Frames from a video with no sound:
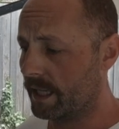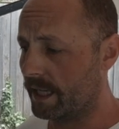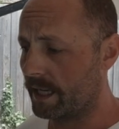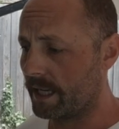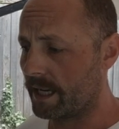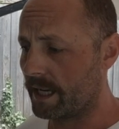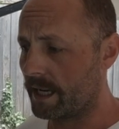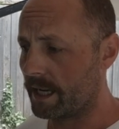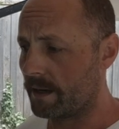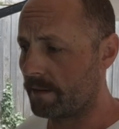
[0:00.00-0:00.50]

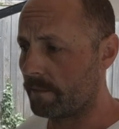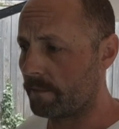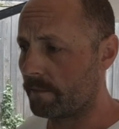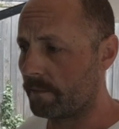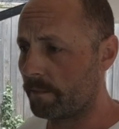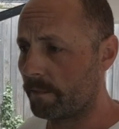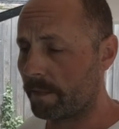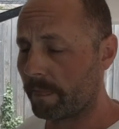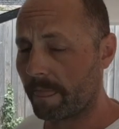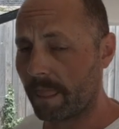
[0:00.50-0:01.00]

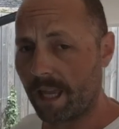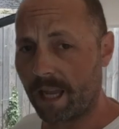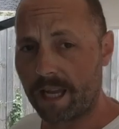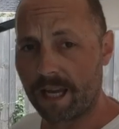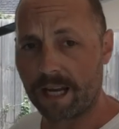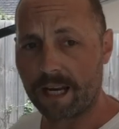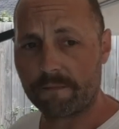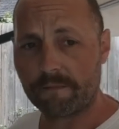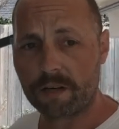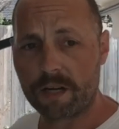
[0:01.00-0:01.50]
um,
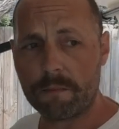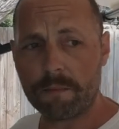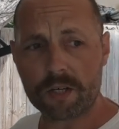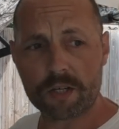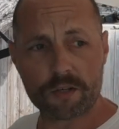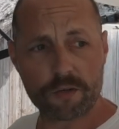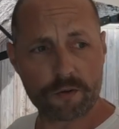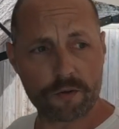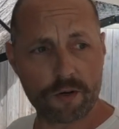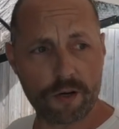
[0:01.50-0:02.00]
and I've come
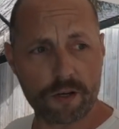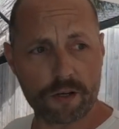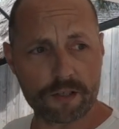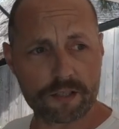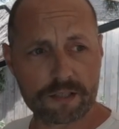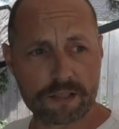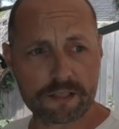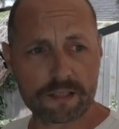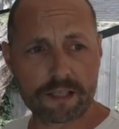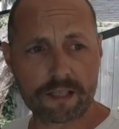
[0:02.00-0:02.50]

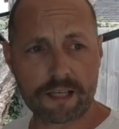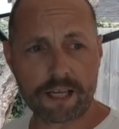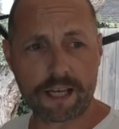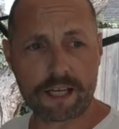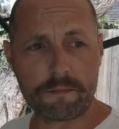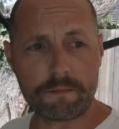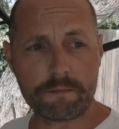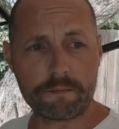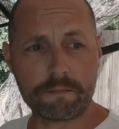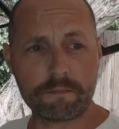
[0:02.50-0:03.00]
across
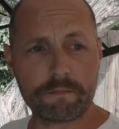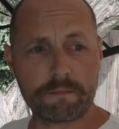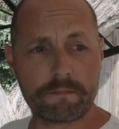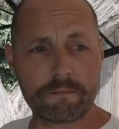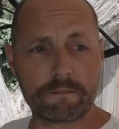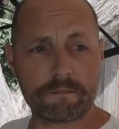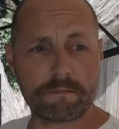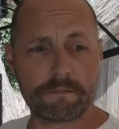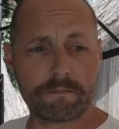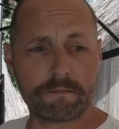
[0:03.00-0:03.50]
a
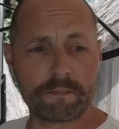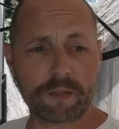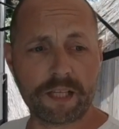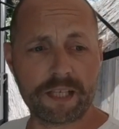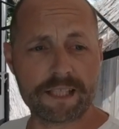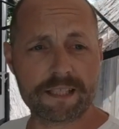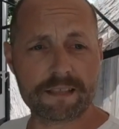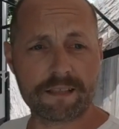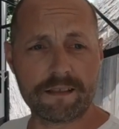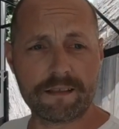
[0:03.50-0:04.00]

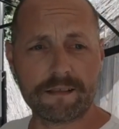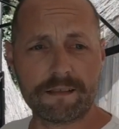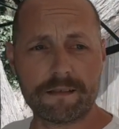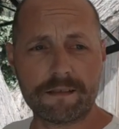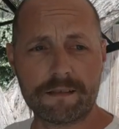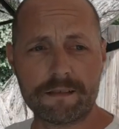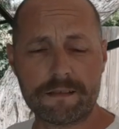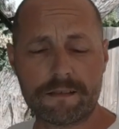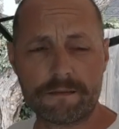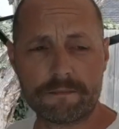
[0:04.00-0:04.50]
place
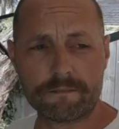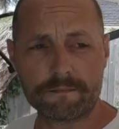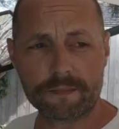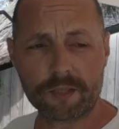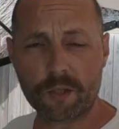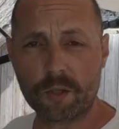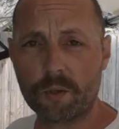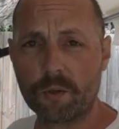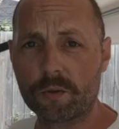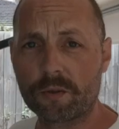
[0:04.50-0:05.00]

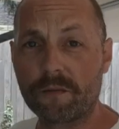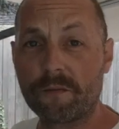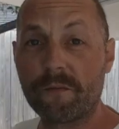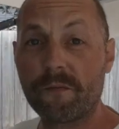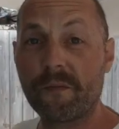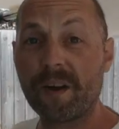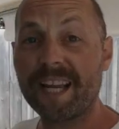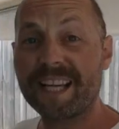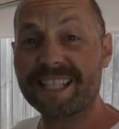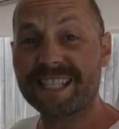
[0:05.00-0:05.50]
on called
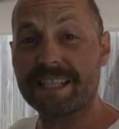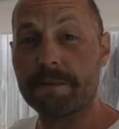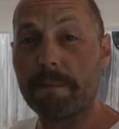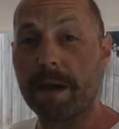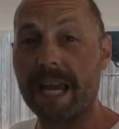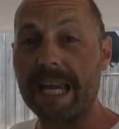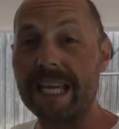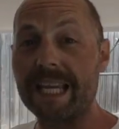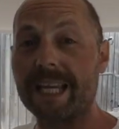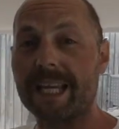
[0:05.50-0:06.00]

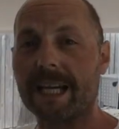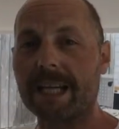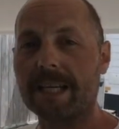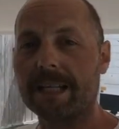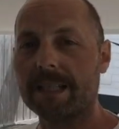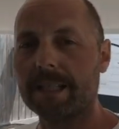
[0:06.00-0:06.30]
Fleximake.